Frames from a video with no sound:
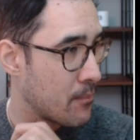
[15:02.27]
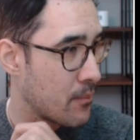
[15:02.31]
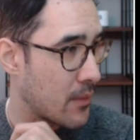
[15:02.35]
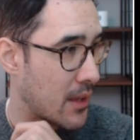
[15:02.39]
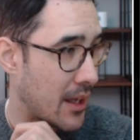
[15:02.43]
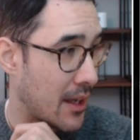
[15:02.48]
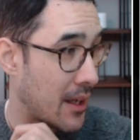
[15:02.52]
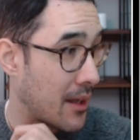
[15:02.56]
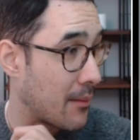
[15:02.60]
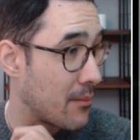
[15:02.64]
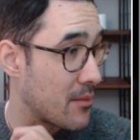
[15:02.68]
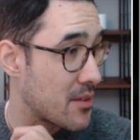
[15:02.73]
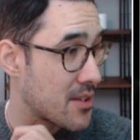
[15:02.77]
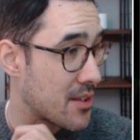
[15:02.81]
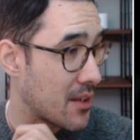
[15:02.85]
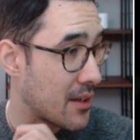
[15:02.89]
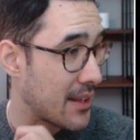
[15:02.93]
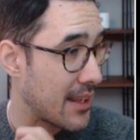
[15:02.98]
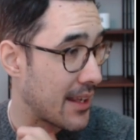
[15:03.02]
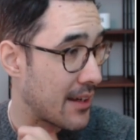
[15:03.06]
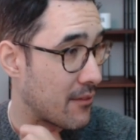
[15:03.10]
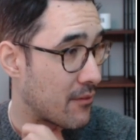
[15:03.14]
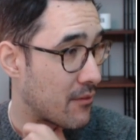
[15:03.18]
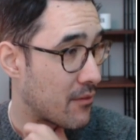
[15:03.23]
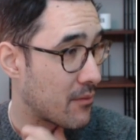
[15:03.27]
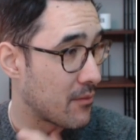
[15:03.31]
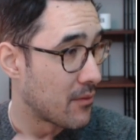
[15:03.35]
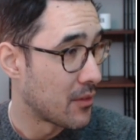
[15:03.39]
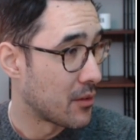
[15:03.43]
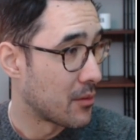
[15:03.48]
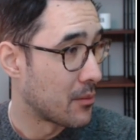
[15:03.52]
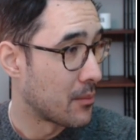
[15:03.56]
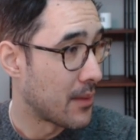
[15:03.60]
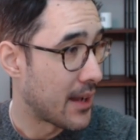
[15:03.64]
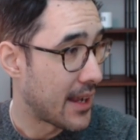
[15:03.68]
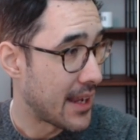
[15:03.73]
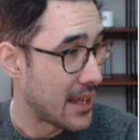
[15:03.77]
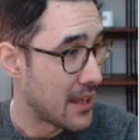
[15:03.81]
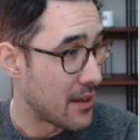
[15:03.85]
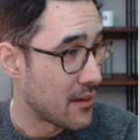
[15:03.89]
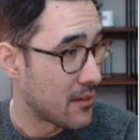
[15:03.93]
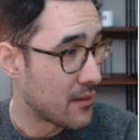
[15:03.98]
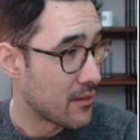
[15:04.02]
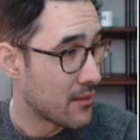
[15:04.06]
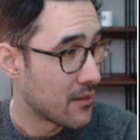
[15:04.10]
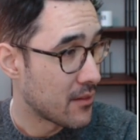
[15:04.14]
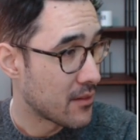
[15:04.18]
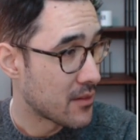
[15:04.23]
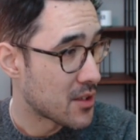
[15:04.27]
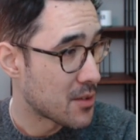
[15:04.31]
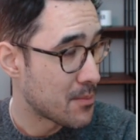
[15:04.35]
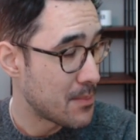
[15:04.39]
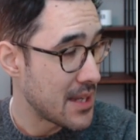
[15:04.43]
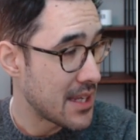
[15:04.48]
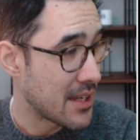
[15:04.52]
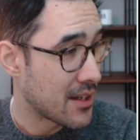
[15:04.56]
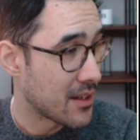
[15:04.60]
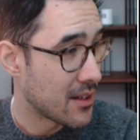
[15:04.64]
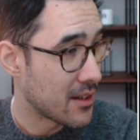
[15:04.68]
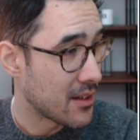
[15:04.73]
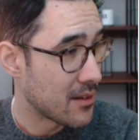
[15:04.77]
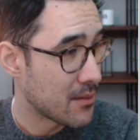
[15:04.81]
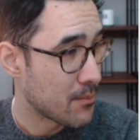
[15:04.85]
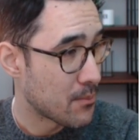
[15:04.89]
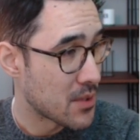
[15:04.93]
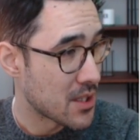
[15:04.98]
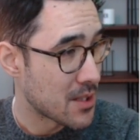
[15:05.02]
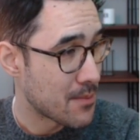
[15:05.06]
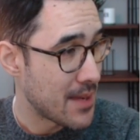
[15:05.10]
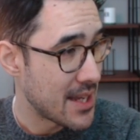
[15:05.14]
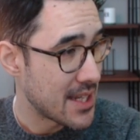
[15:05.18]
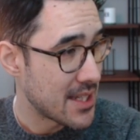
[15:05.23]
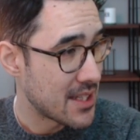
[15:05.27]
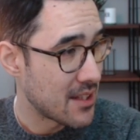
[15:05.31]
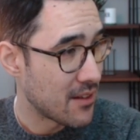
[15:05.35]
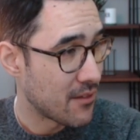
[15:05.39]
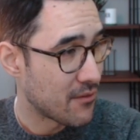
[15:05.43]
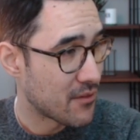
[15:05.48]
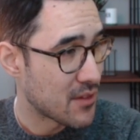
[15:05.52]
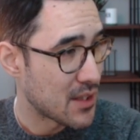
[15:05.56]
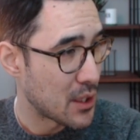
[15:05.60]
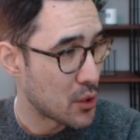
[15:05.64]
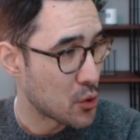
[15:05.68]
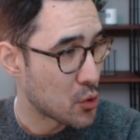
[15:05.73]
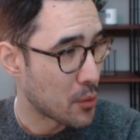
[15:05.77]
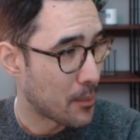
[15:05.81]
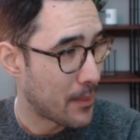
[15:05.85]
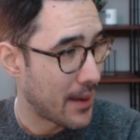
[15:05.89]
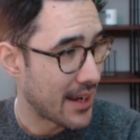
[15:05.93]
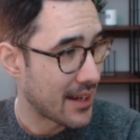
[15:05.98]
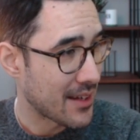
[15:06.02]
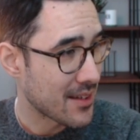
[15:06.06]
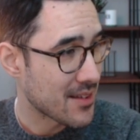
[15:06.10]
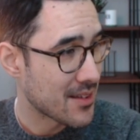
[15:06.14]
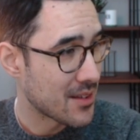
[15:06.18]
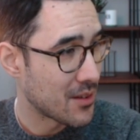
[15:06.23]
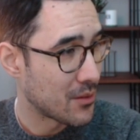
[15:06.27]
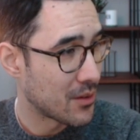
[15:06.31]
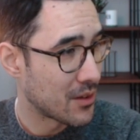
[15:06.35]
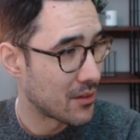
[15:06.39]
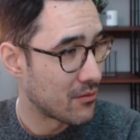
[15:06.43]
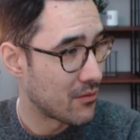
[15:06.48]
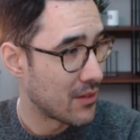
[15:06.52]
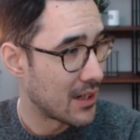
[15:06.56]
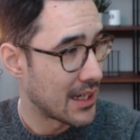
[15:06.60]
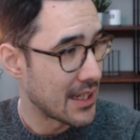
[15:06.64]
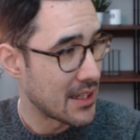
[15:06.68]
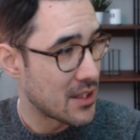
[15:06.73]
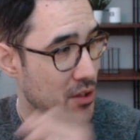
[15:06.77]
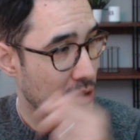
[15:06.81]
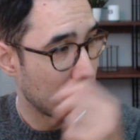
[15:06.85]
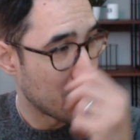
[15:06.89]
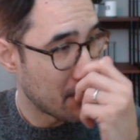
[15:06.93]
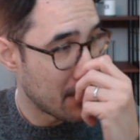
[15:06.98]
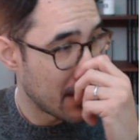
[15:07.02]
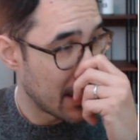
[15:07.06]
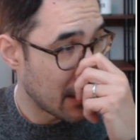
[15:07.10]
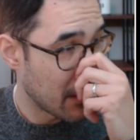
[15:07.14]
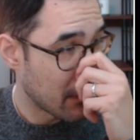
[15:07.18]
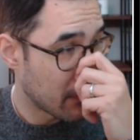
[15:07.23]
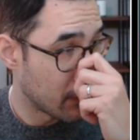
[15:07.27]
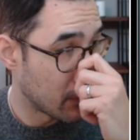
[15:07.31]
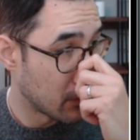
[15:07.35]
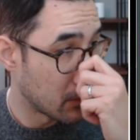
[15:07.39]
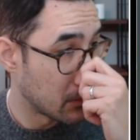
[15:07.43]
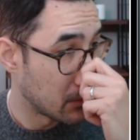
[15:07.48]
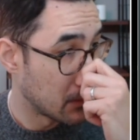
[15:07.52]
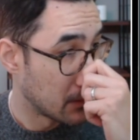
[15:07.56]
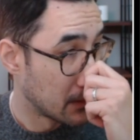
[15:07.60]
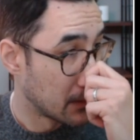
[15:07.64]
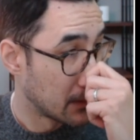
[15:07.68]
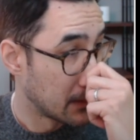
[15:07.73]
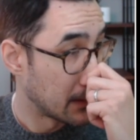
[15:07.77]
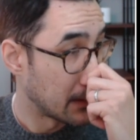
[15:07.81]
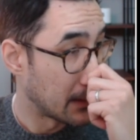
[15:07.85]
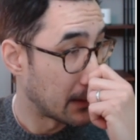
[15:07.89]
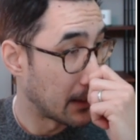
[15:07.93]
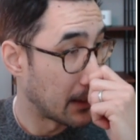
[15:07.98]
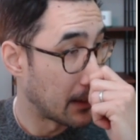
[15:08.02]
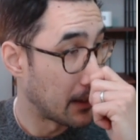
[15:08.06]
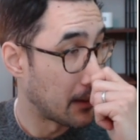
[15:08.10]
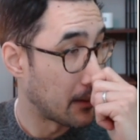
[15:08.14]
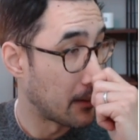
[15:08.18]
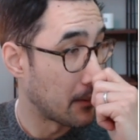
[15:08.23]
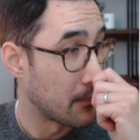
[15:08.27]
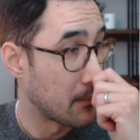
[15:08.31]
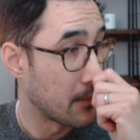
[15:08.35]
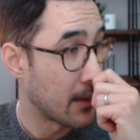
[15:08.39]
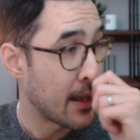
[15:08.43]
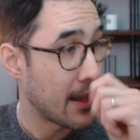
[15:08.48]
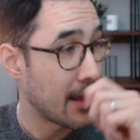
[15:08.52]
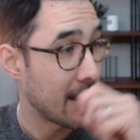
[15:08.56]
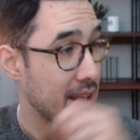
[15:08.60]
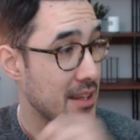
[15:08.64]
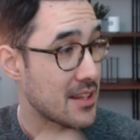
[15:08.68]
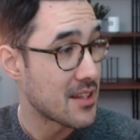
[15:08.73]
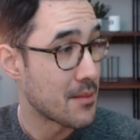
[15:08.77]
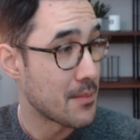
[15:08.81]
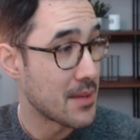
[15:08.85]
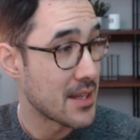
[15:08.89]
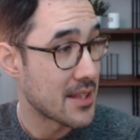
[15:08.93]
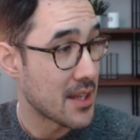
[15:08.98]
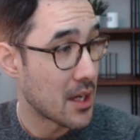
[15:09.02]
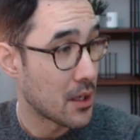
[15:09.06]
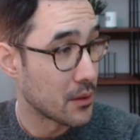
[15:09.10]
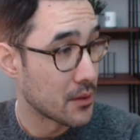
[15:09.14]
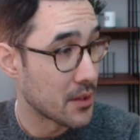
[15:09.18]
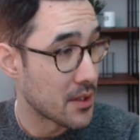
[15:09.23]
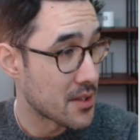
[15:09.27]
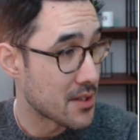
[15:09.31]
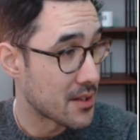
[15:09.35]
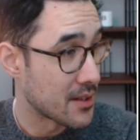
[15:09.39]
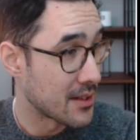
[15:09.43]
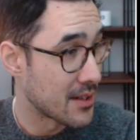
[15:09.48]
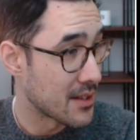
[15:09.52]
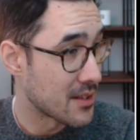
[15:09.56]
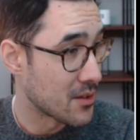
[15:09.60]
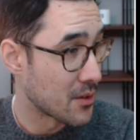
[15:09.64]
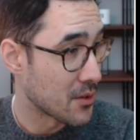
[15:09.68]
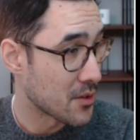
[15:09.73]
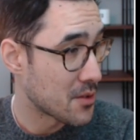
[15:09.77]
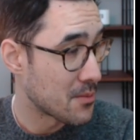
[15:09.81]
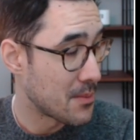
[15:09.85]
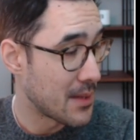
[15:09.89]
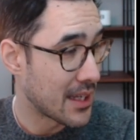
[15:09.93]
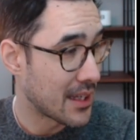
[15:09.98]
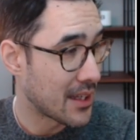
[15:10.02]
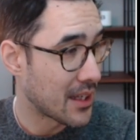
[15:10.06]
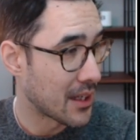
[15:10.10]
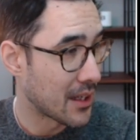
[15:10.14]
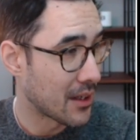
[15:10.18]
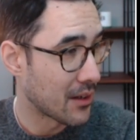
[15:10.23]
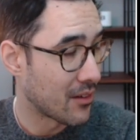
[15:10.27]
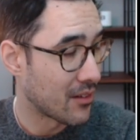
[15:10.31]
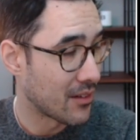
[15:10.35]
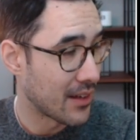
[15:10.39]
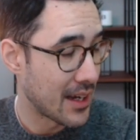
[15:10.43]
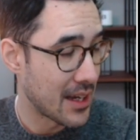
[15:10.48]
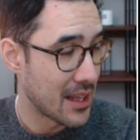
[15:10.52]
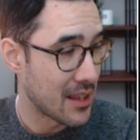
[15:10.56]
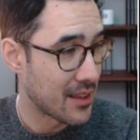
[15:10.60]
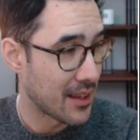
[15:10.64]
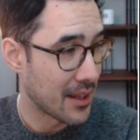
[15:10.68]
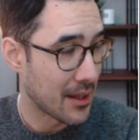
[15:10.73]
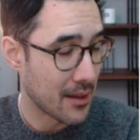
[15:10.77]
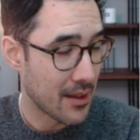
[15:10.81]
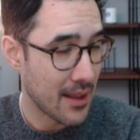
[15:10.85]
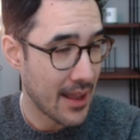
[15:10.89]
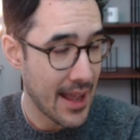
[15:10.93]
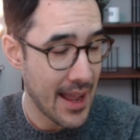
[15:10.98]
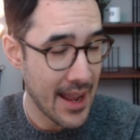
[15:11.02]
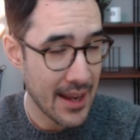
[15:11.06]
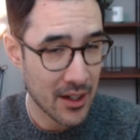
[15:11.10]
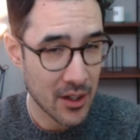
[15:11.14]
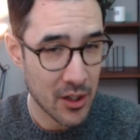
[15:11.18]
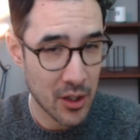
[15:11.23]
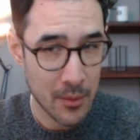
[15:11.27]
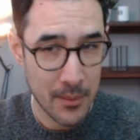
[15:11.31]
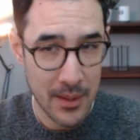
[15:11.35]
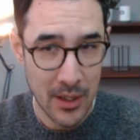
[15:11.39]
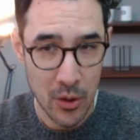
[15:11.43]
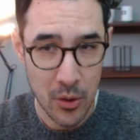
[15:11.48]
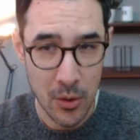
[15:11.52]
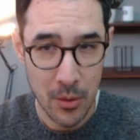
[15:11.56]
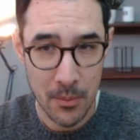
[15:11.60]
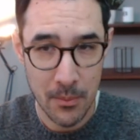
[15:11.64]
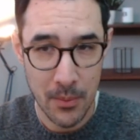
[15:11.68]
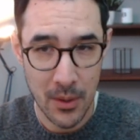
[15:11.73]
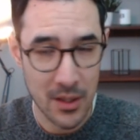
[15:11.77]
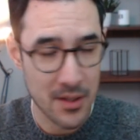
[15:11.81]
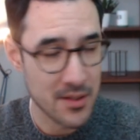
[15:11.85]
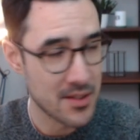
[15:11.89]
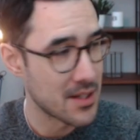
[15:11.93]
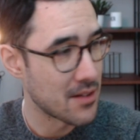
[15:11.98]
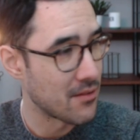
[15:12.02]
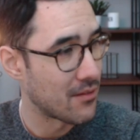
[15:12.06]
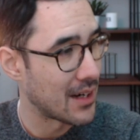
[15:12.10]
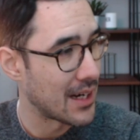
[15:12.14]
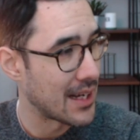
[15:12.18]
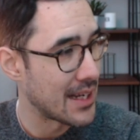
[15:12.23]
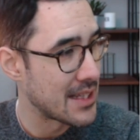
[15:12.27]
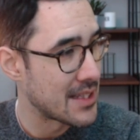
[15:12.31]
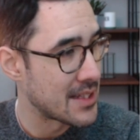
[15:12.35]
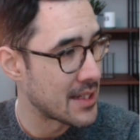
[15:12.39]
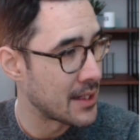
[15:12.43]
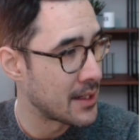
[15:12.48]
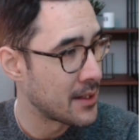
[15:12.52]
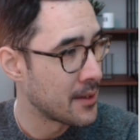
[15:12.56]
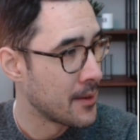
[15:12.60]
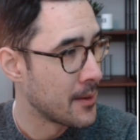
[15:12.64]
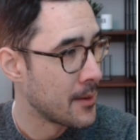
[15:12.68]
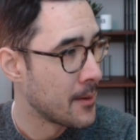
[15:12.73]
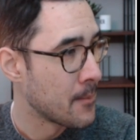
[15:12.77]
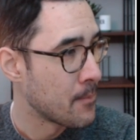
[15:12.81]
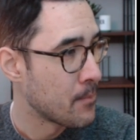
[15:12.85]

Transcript: Um, so then from a speaker perspective, central banks, no one really too meaningful. Um, ECB's Elderson is not speaking on anything economic or policy related.